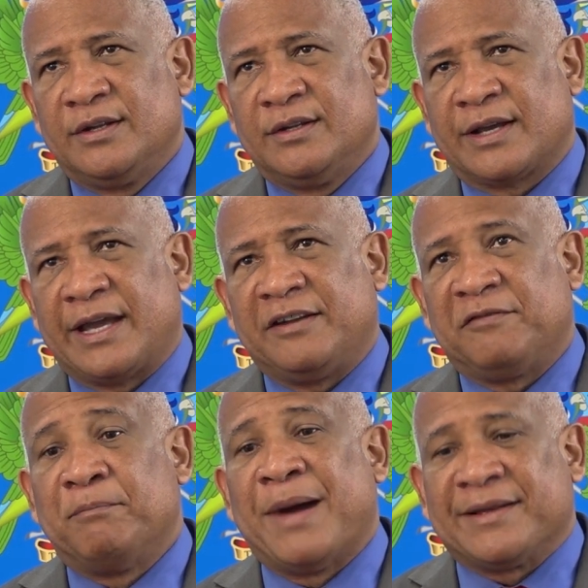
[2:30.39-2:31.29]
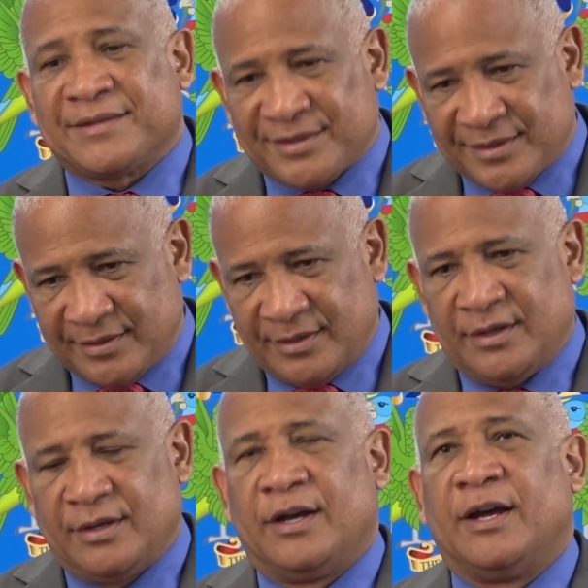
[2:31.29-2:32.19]
the kind of mass
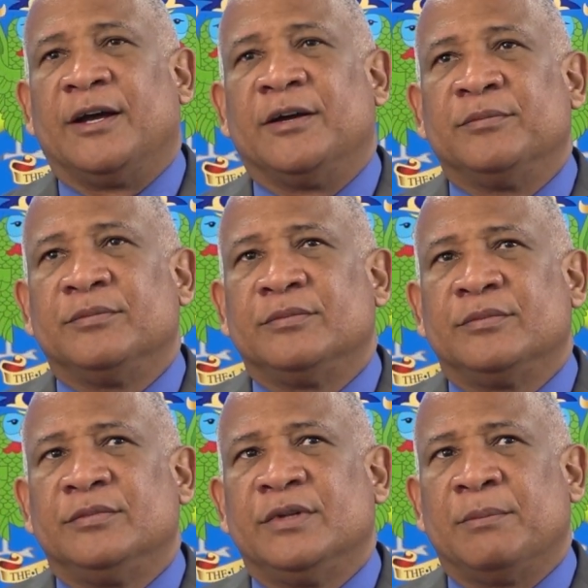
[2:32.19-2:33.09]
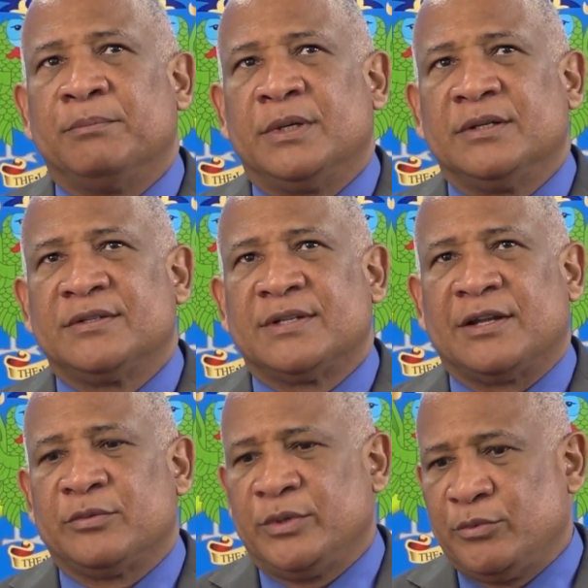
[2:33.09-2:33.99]
um, numbers
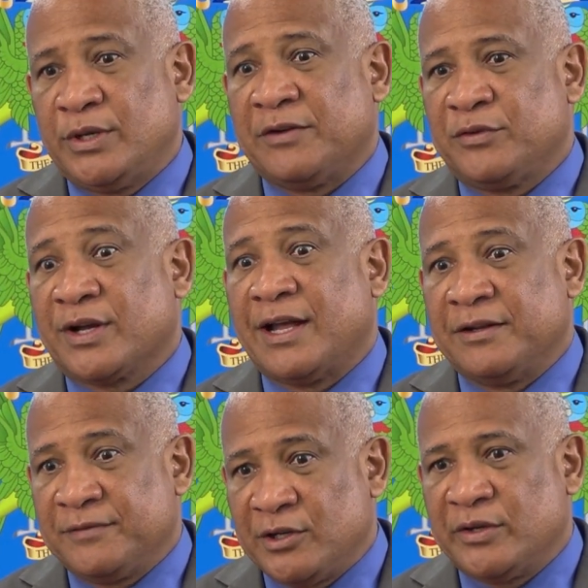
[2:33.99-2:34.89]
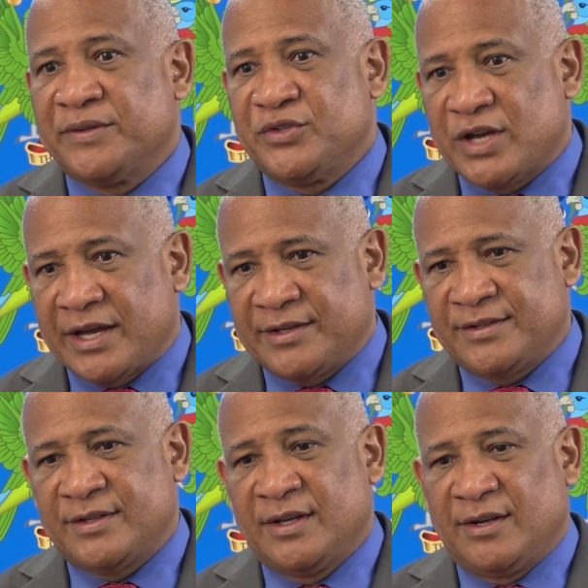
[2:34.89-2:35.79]
that we would have for carnival or
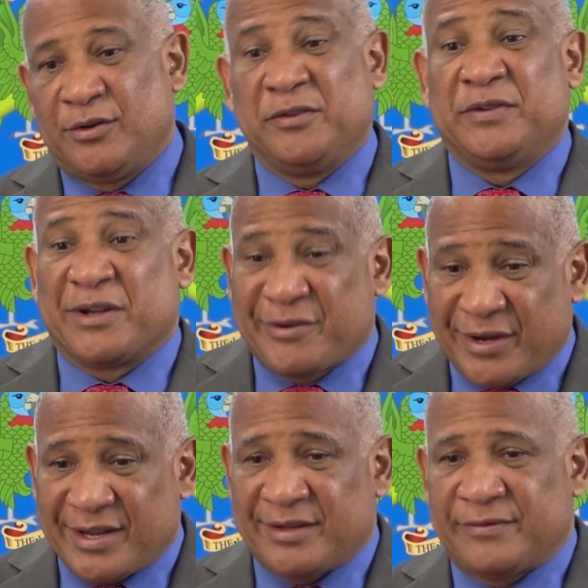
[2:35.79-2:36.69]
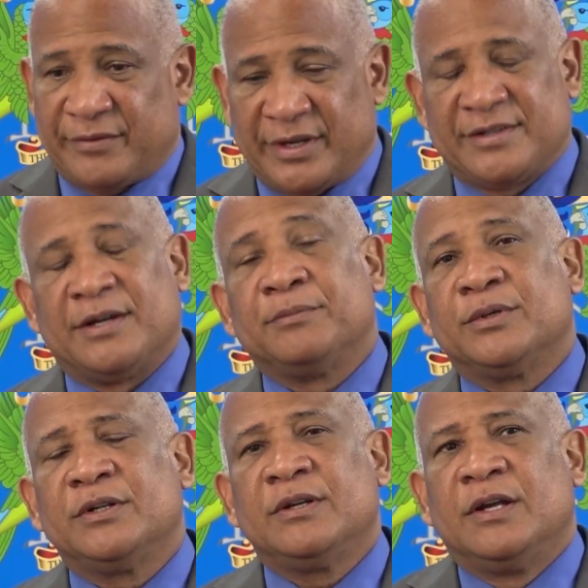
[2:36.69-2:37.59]
jazz or even a cricket, for
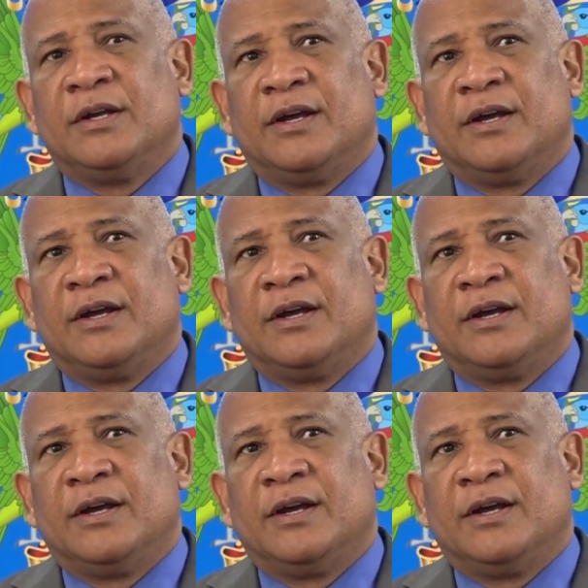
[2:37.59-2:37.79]
example.